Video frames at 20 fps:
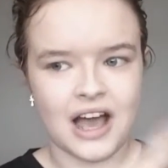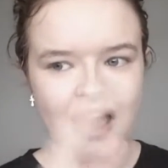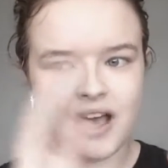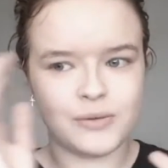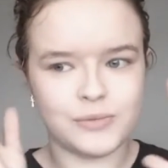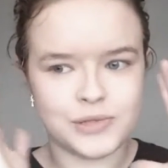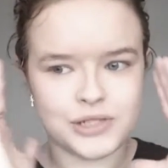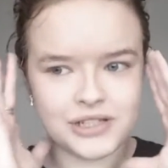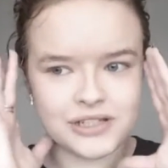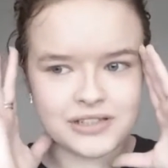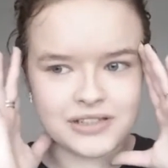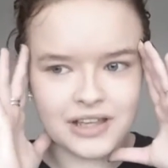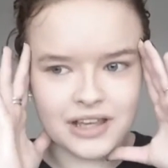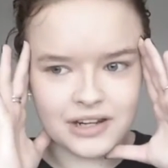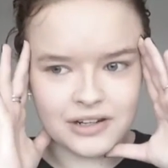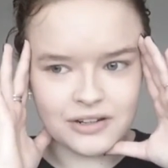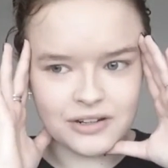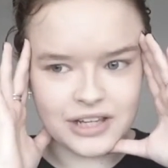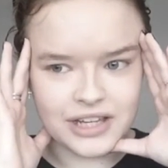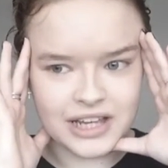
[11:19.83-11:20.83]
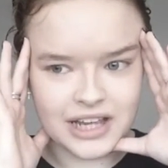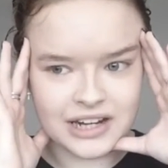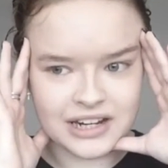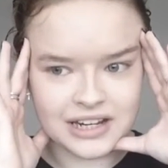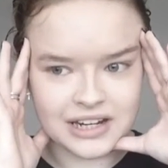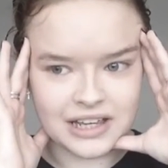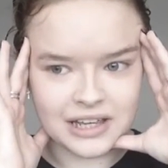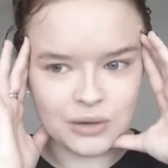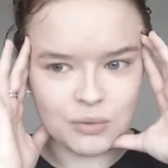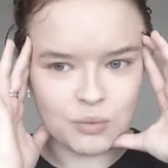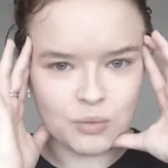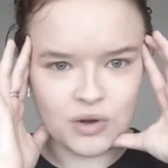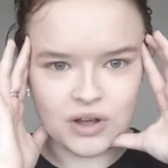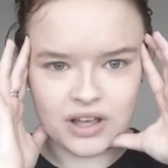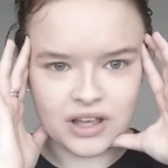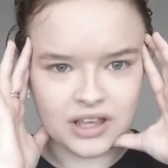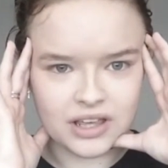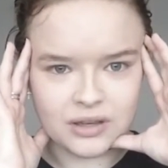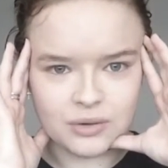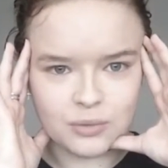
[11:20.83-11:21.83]
I was just like looking at it like,
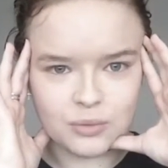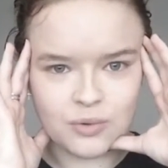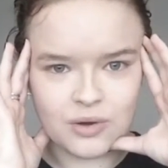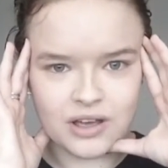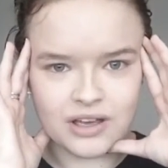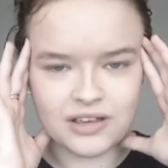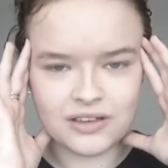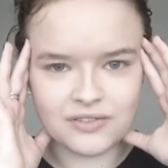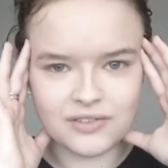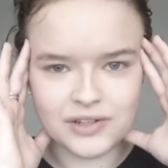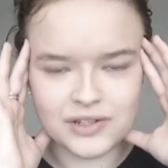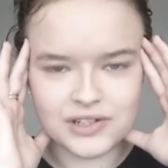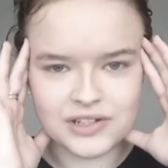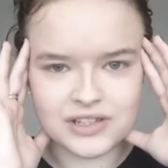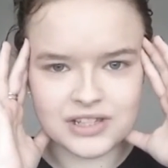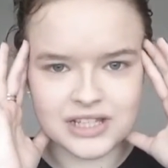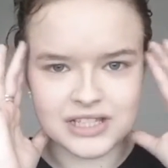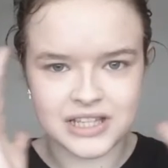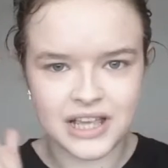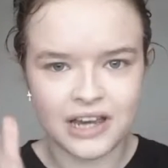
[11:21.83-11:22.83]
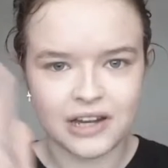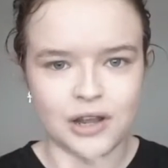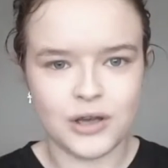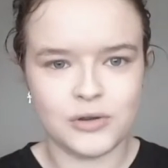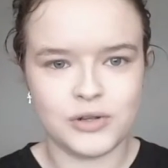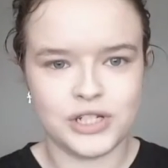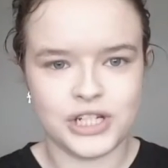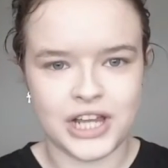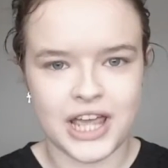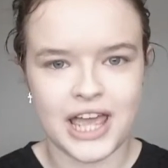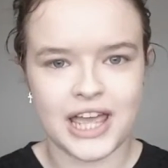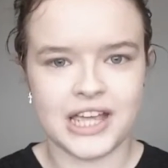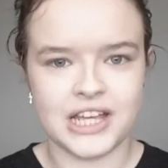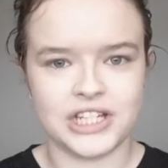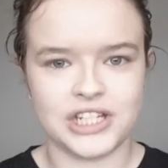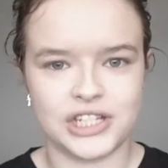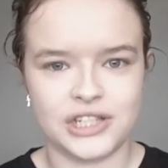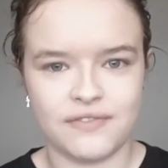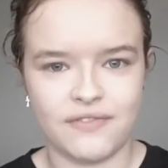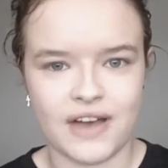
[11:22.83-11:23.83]
why have you done this? I know she
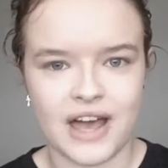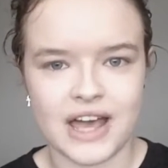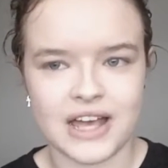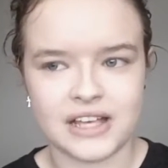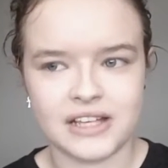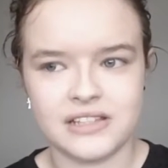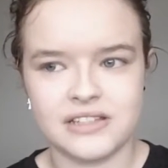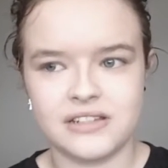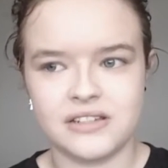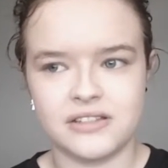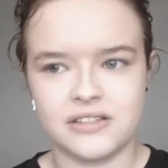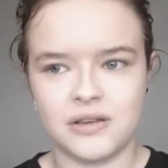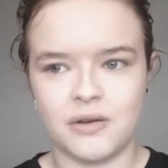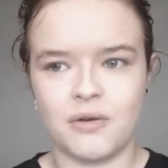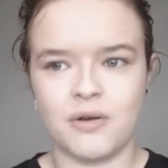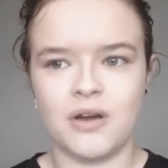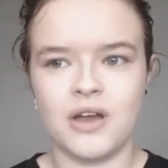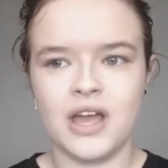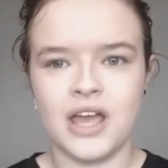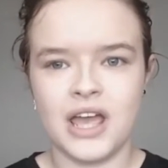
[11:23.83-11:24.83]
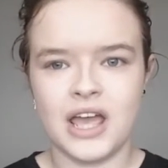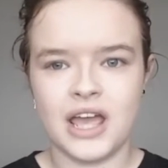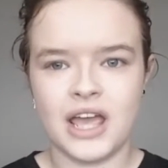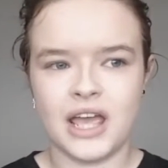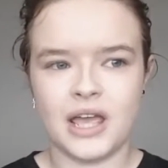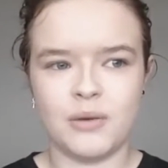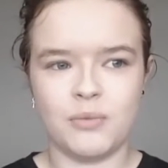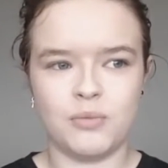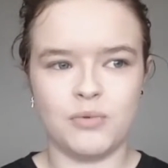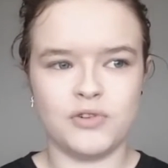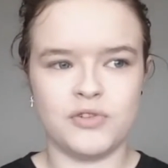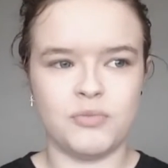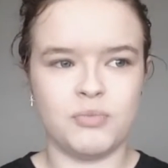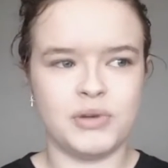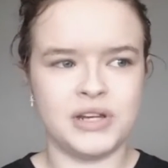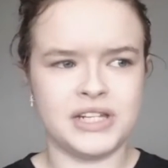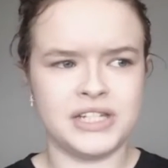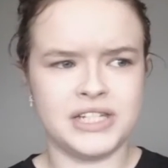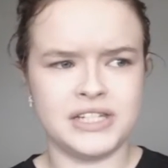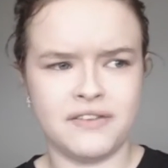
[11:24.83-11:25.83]
ages fast, so it would have
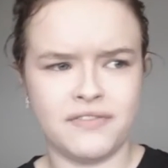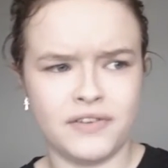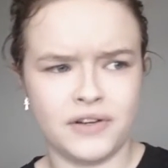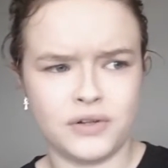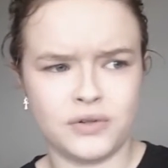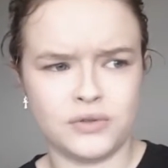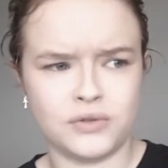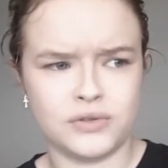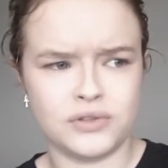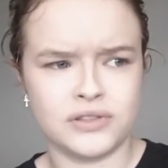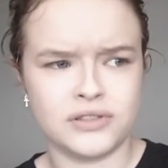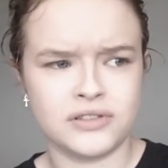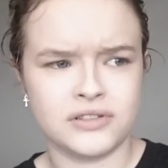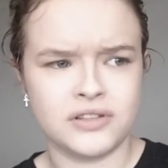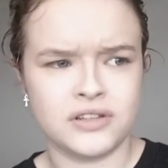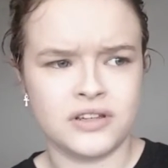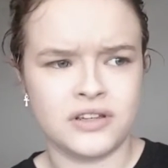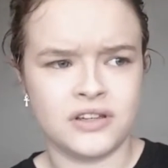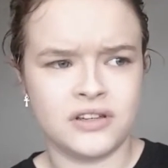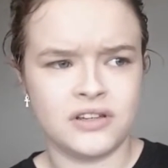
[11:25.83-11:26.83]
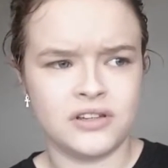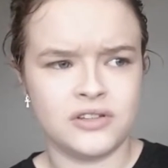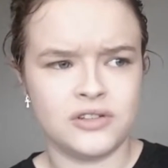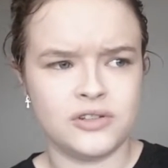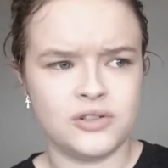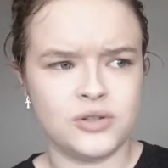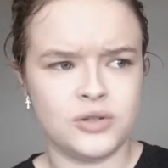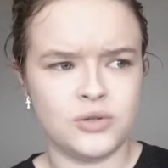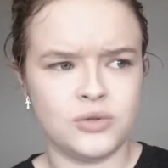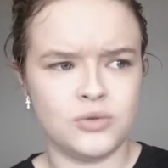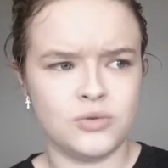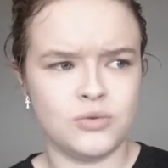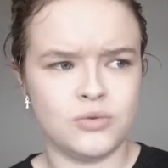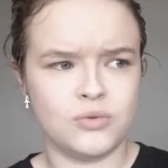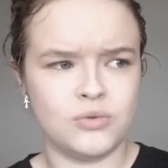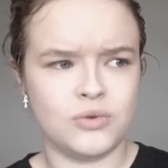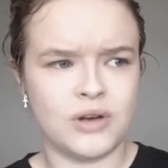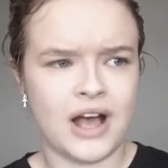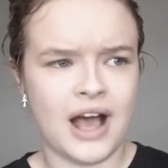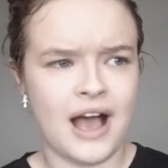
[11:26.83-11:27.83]
been difficult
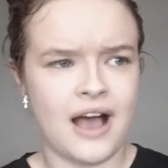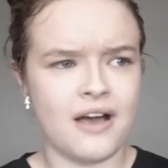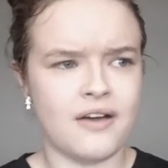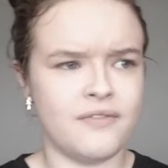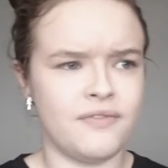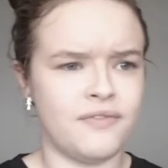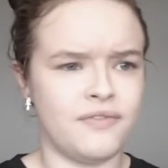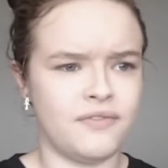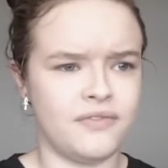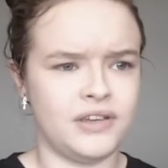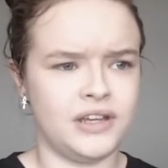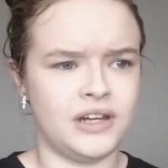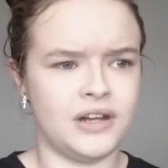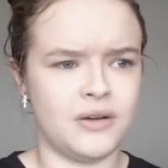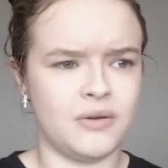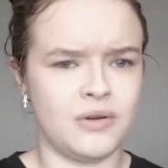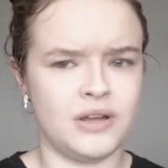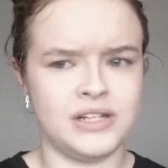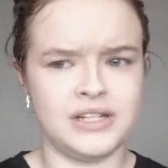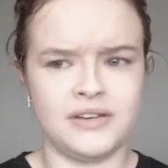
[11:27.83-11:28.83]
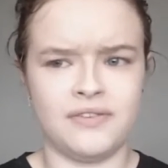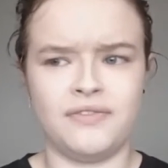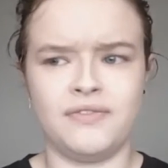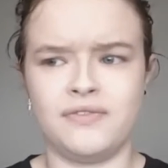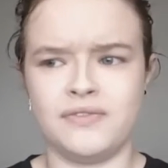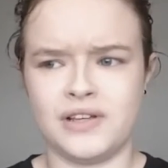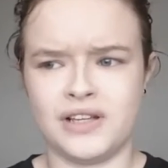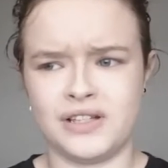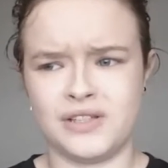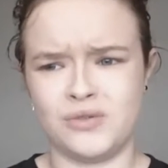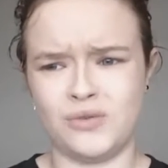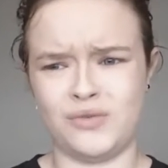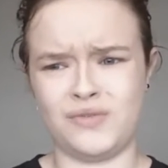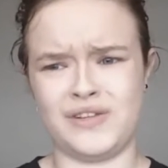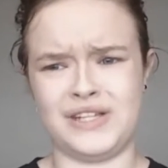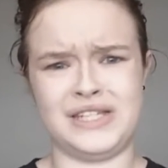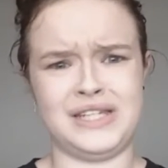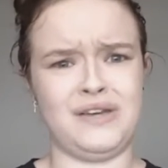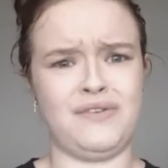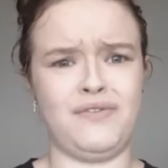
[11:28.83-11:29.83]
to have, you know, a sort of
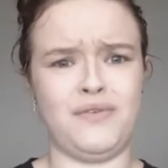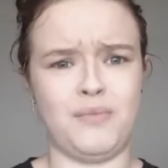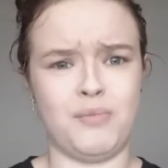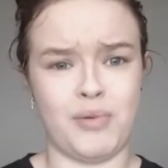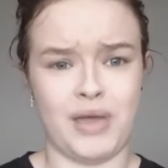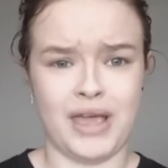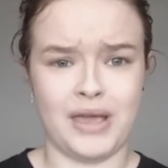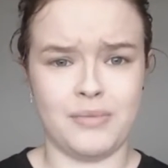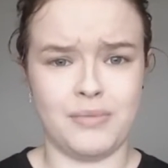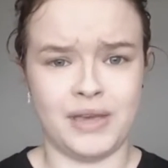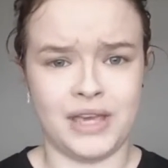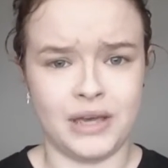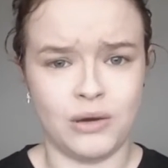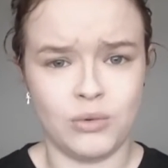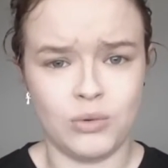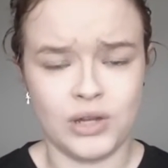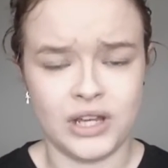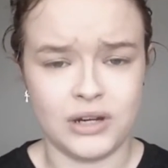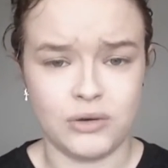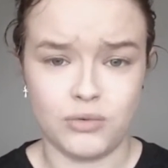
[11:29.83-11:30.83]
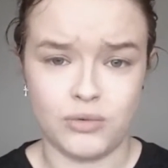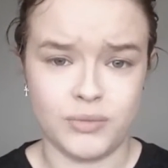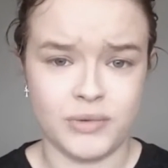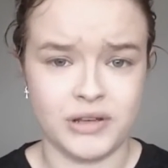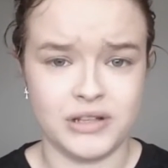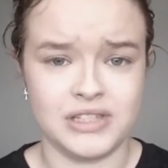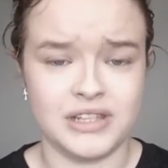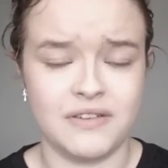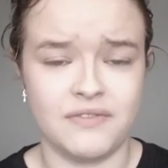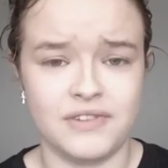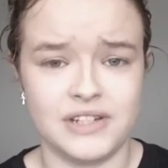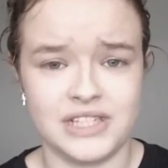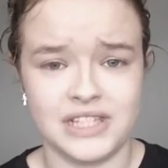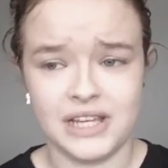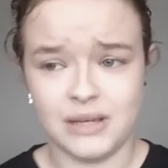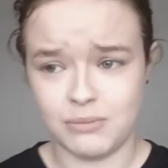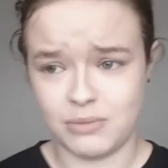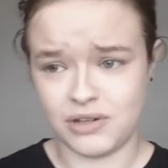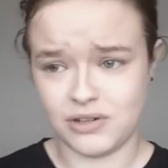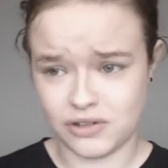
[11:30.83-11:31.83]
a different baby in almost every
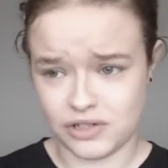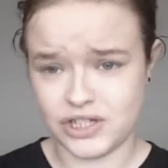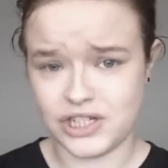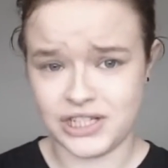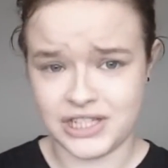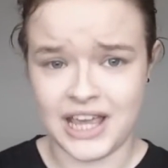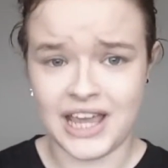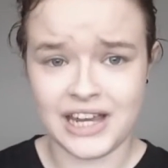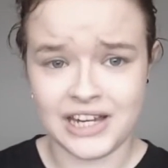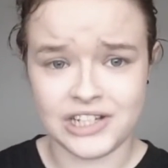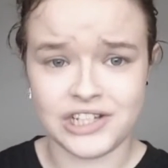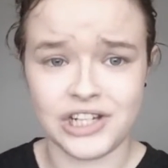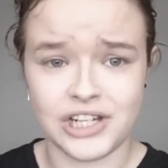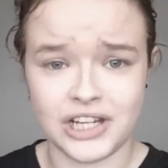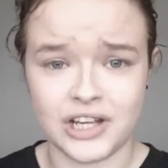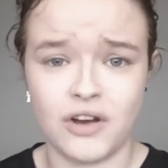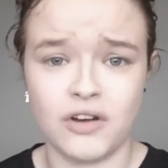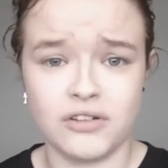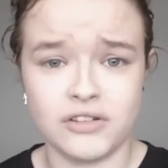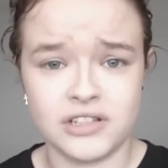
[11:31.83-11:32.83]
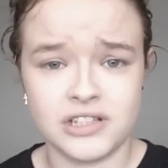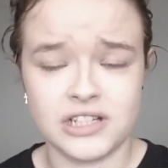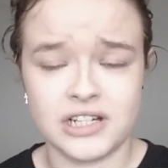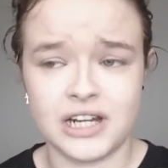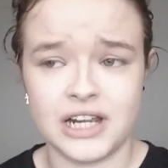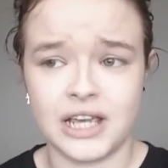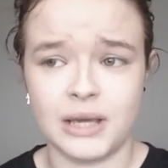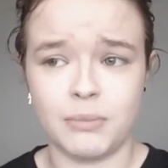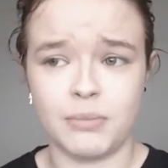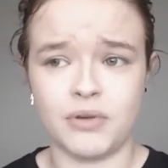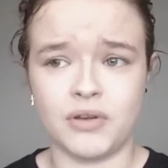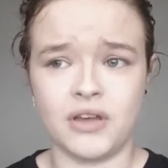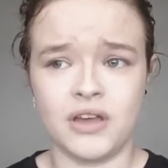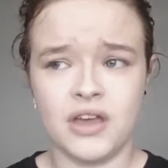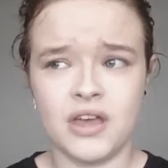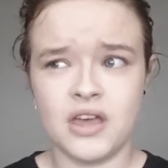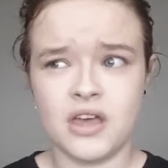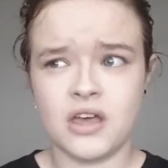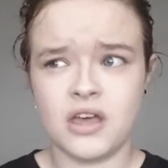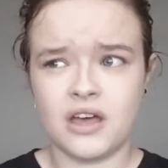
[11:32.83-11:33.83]
scene because she's aging constantly, but
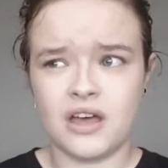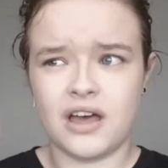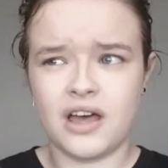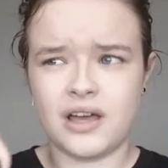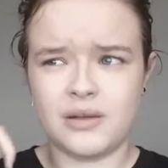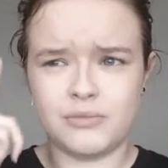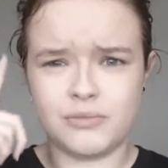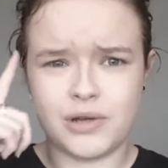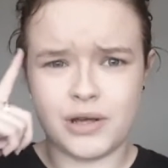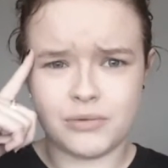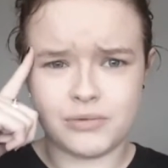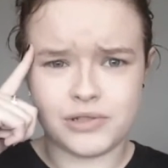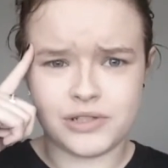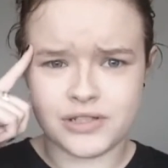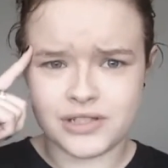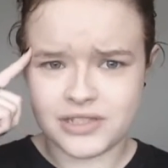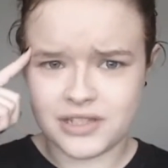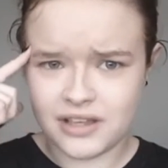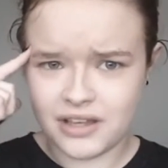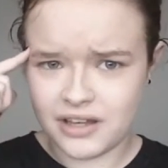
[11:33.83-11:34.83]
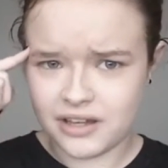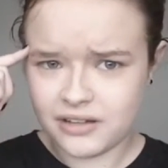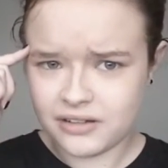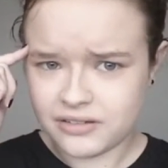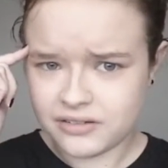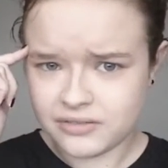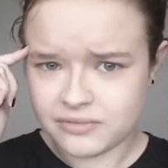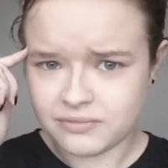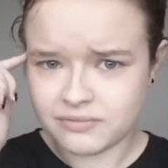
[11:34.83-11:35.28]
I was just like,